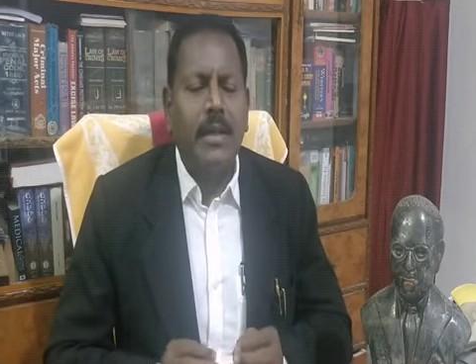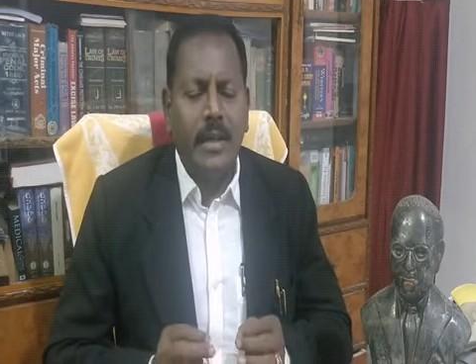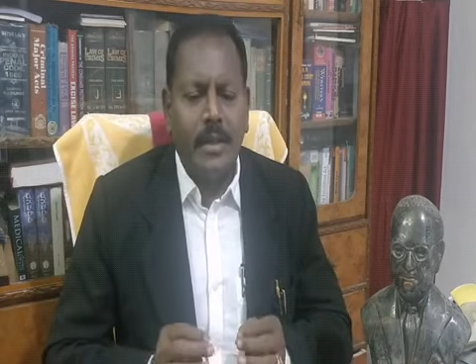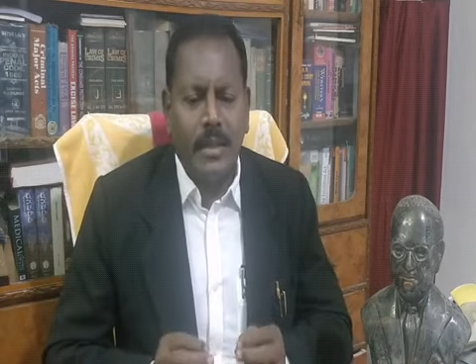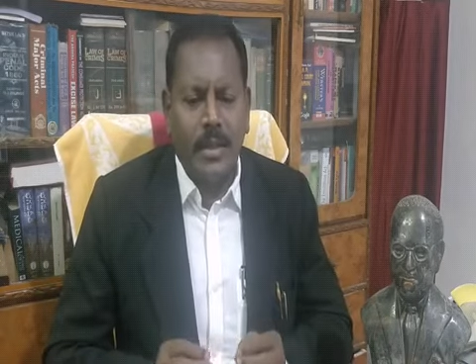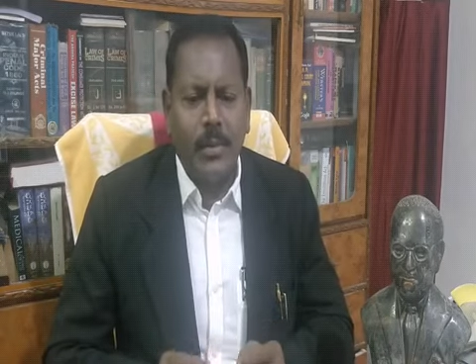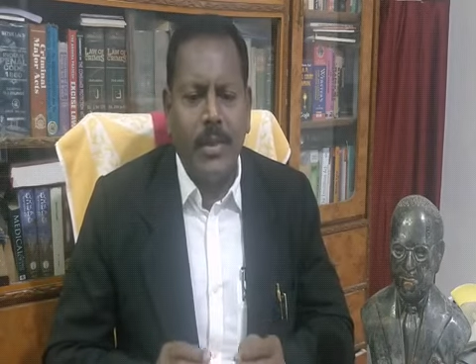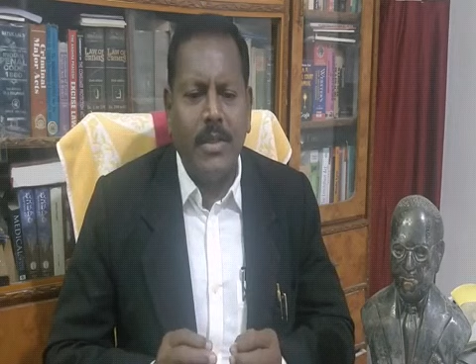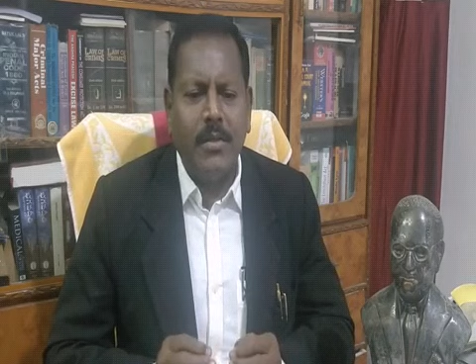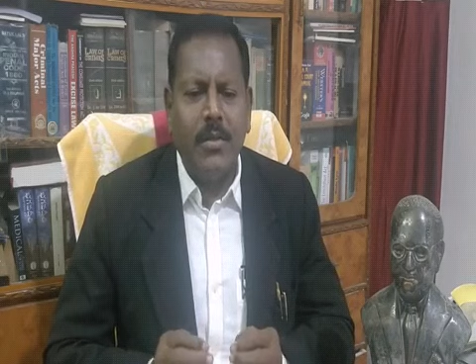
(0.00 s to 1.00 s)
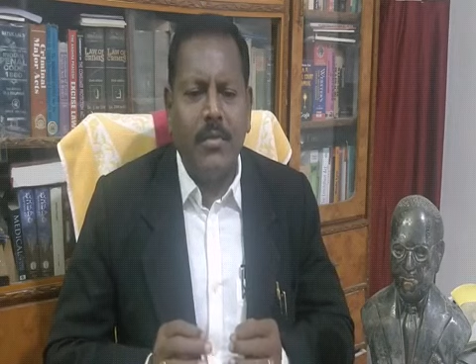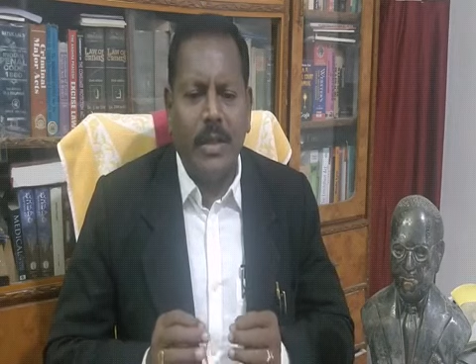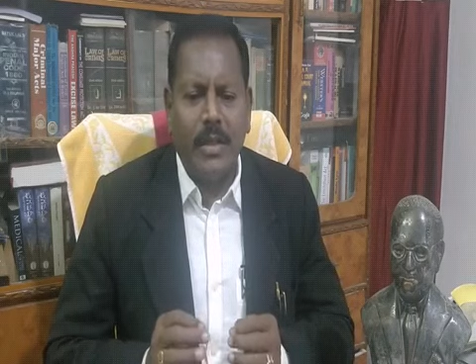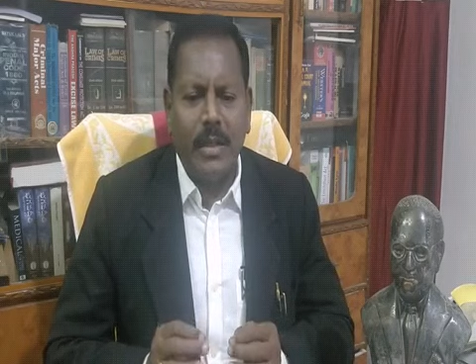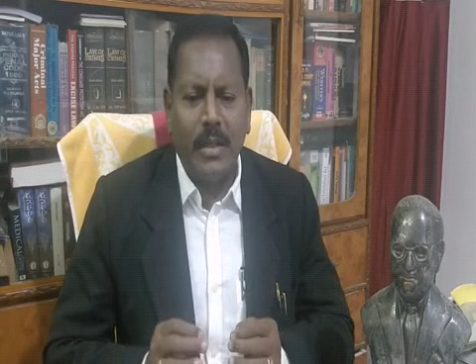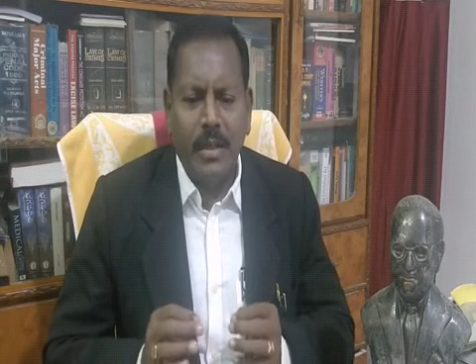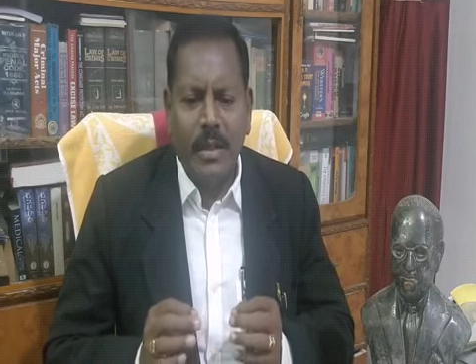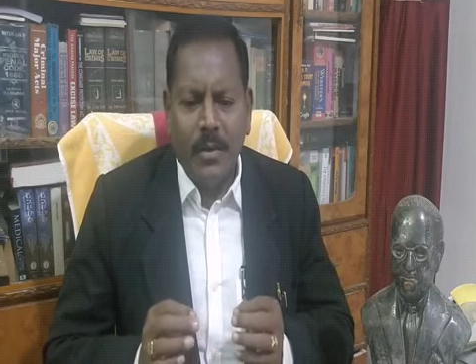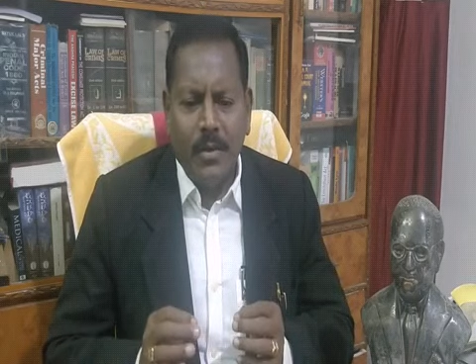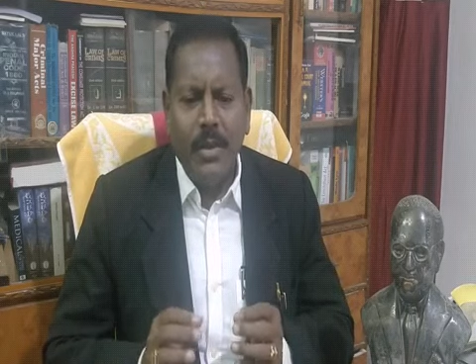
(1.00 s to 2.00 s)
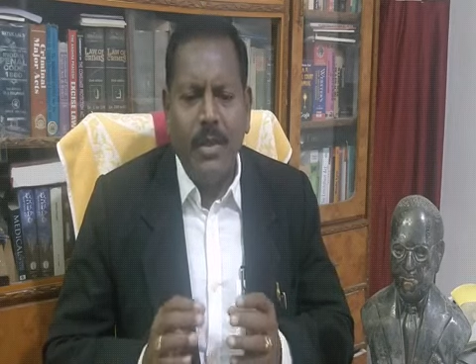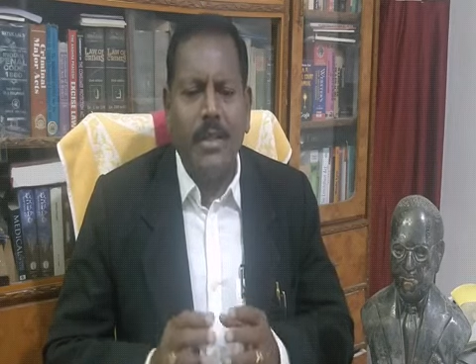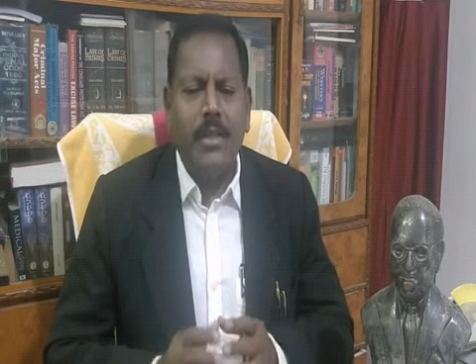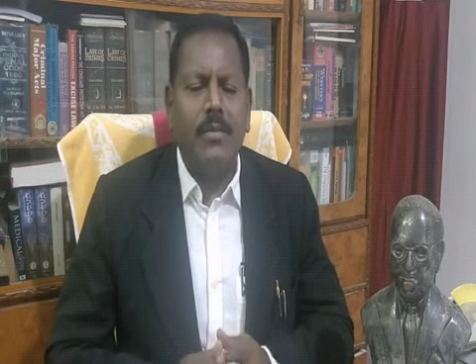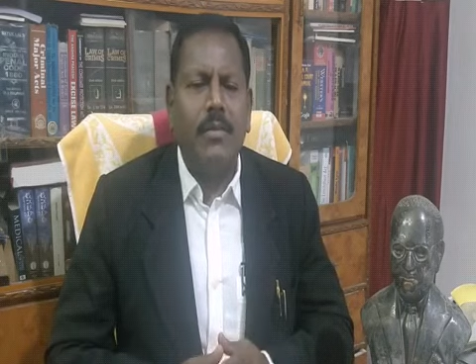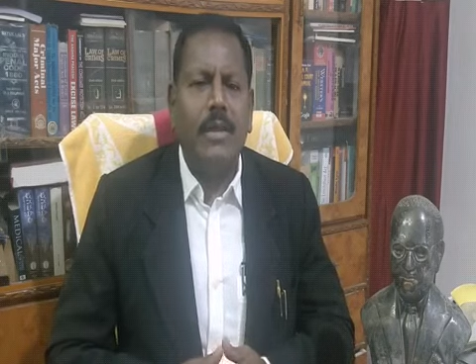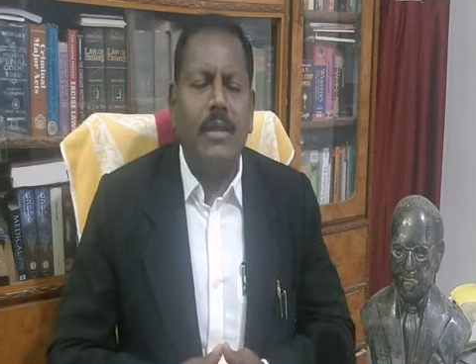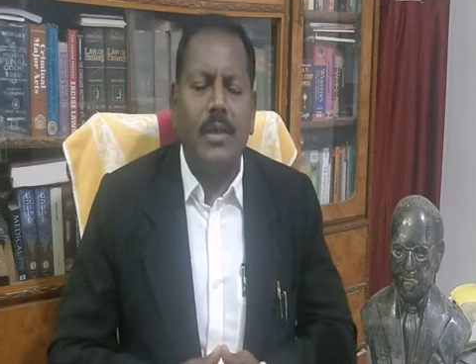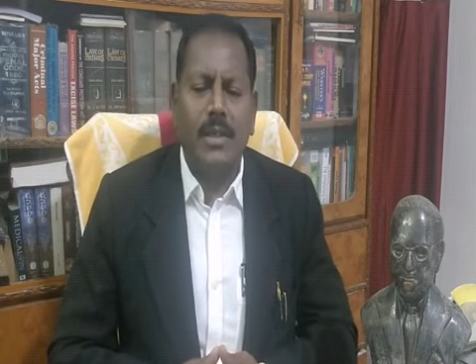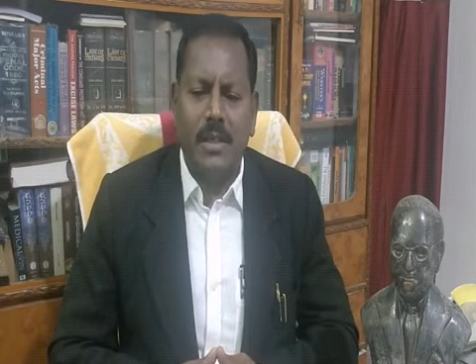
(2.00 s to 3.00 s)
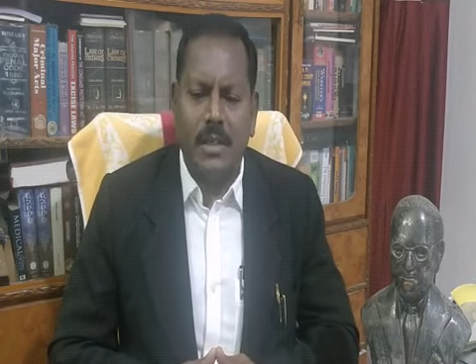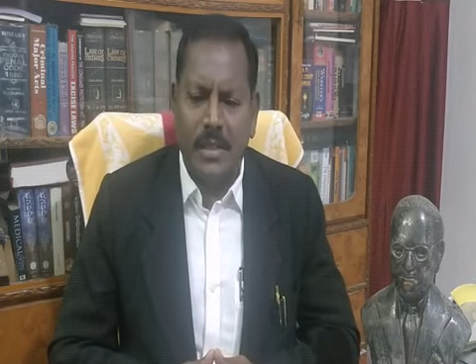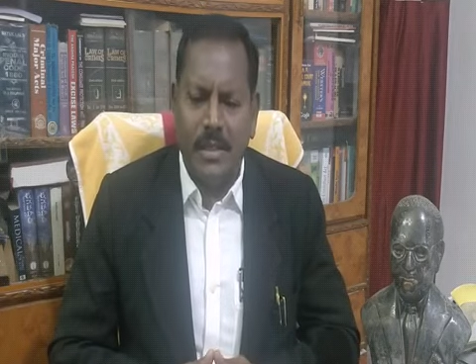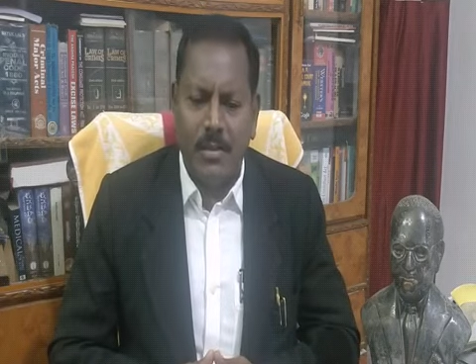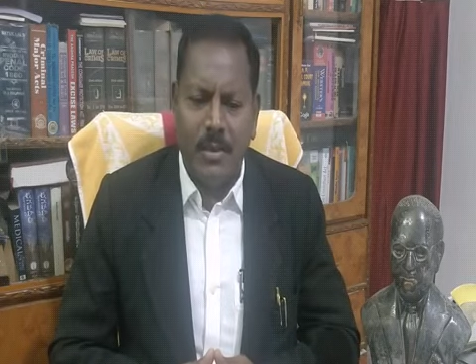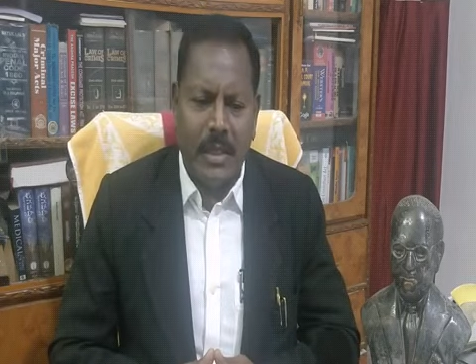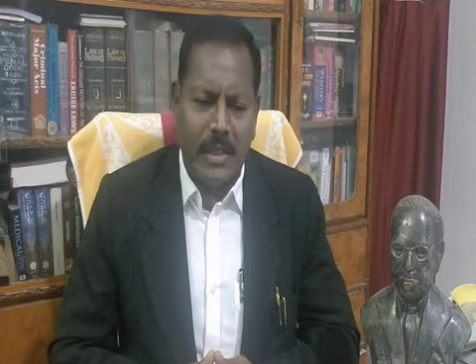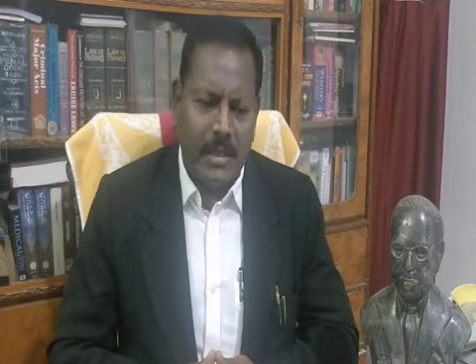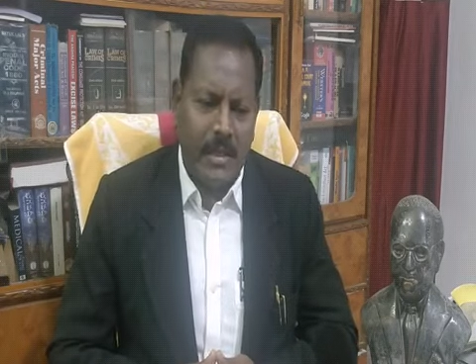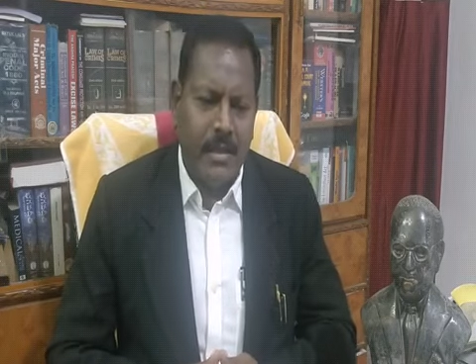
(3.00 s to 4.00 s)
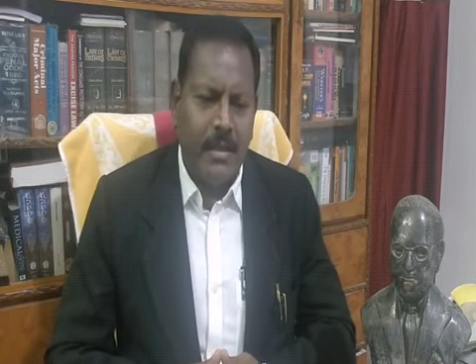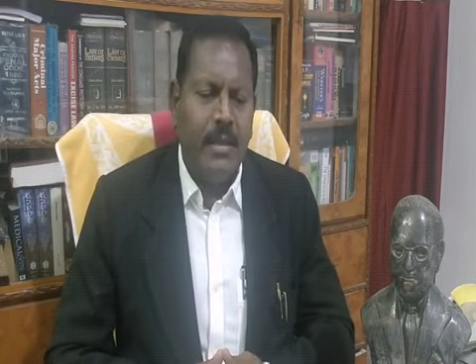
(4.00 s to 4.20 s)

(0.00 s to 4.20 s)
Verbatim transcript: is responsible for the origination of reservation system in the country.